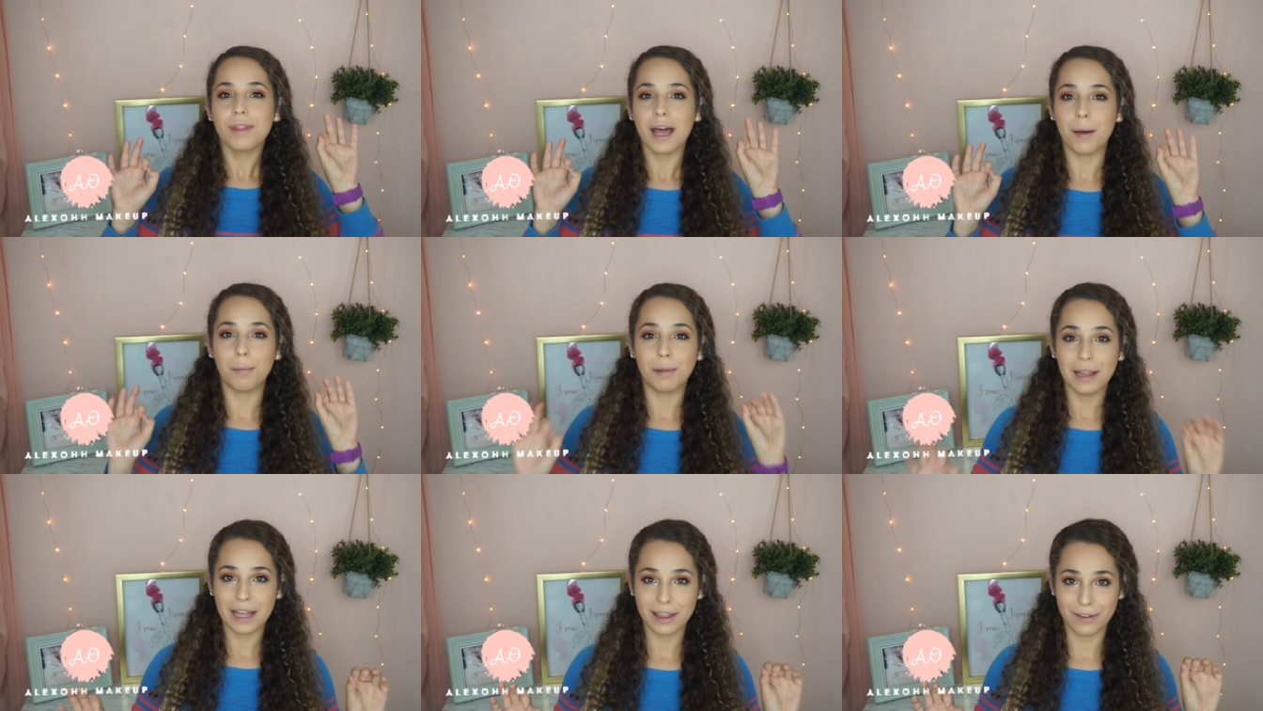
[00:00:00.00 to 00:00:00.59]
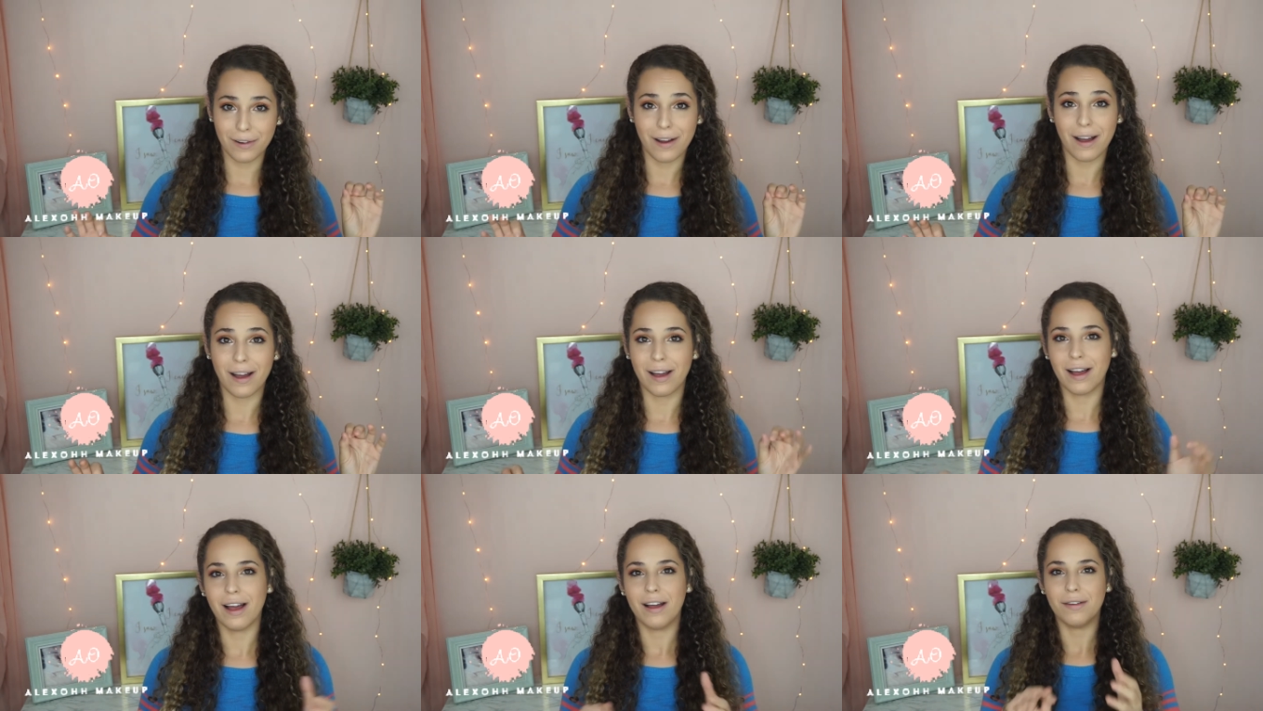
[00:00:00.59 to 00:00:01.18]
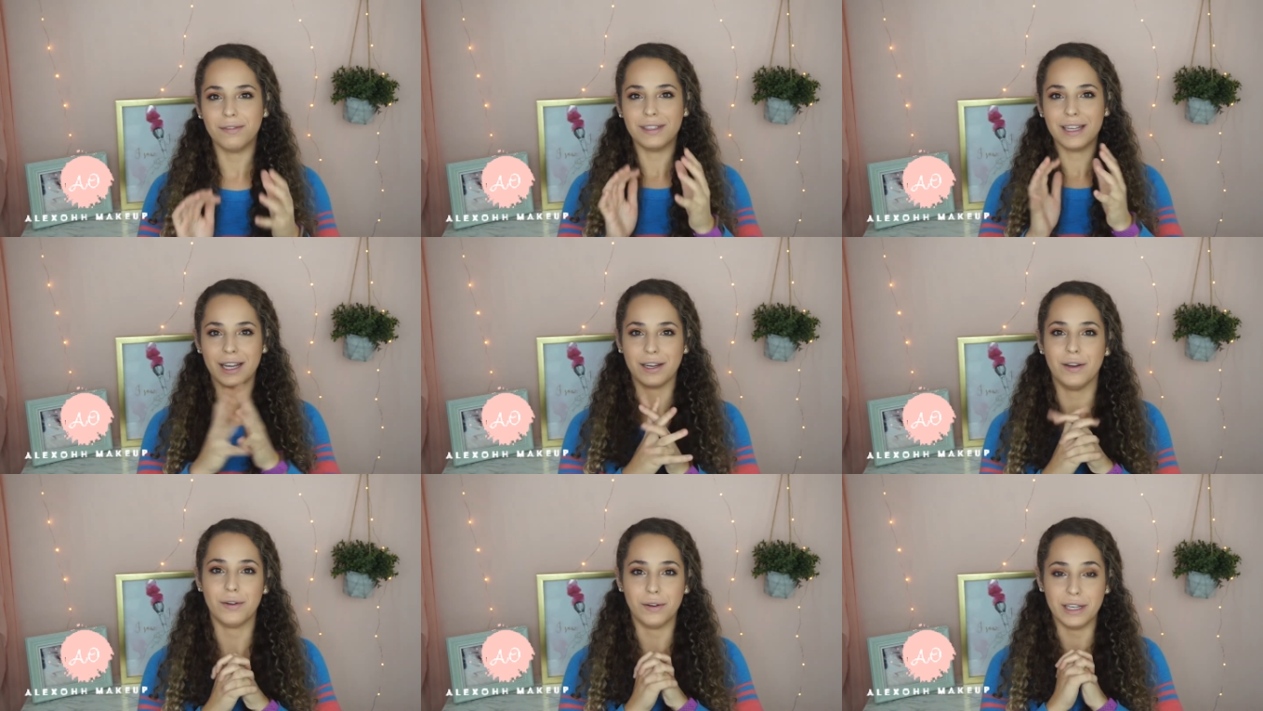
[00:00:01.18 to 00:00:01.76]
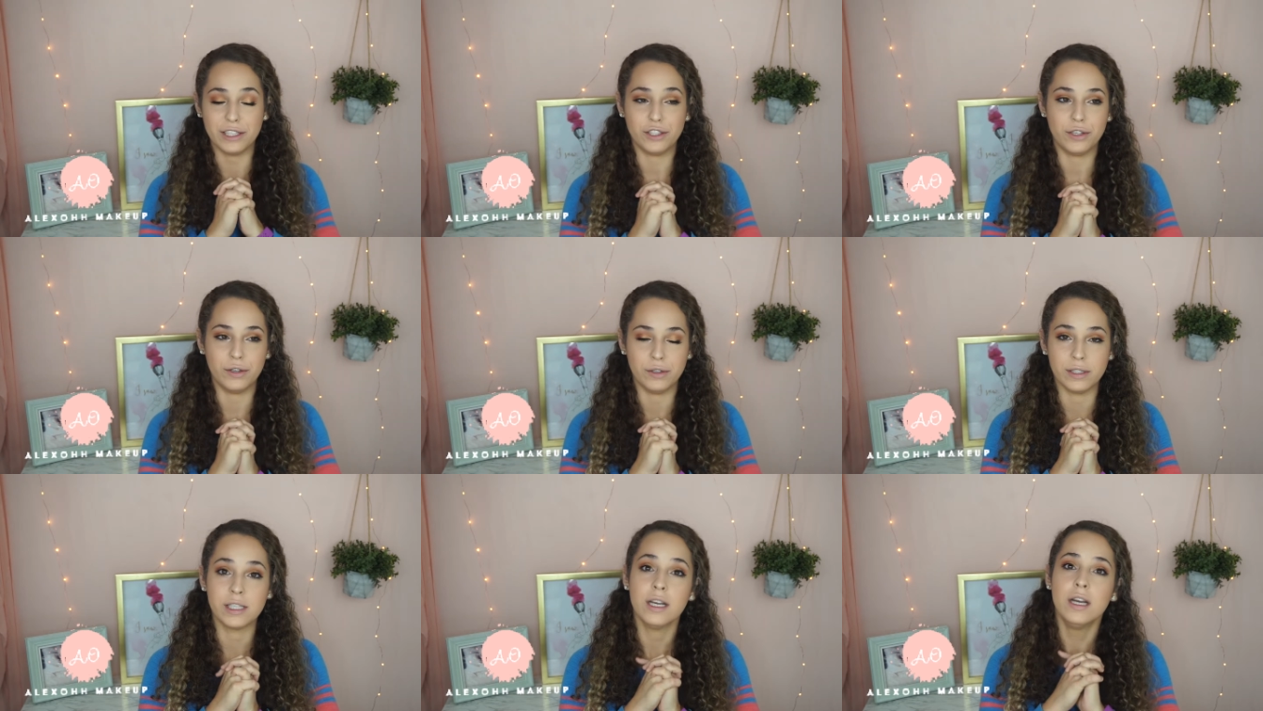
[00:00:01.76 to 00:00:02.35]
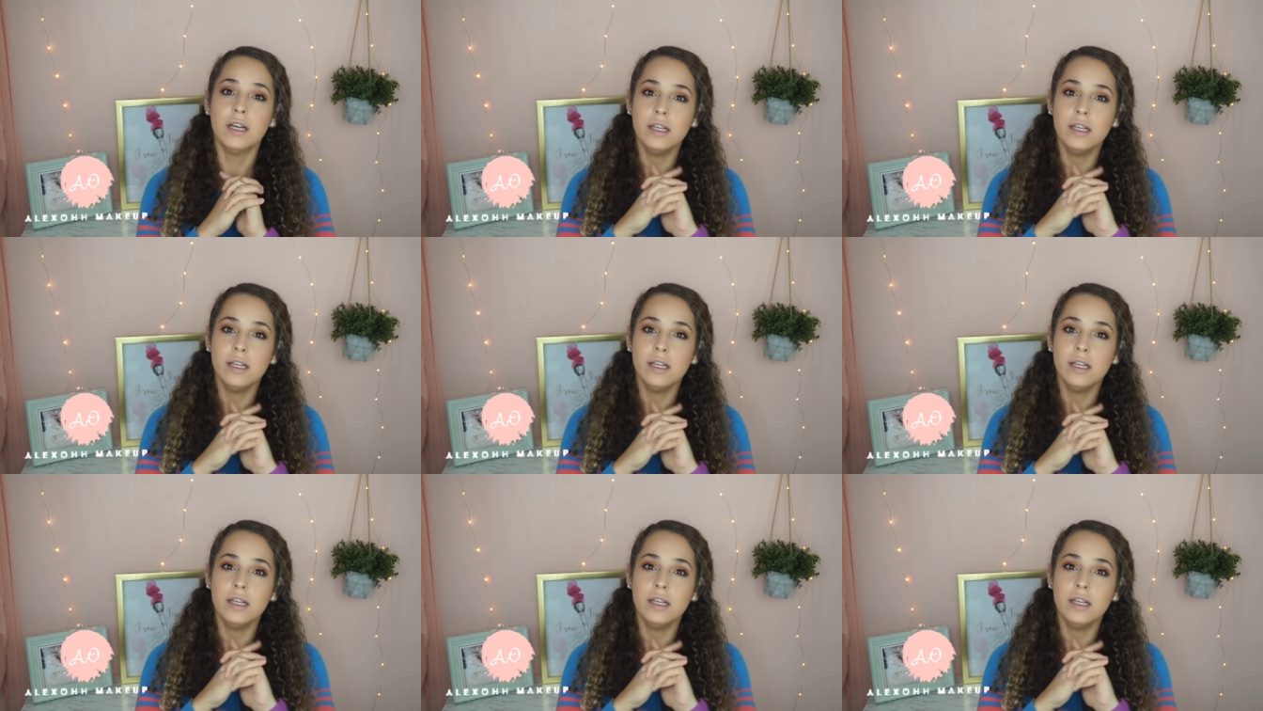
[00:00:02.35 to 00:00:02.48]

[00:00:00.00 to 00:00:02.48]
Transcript: a plethora of technical issues,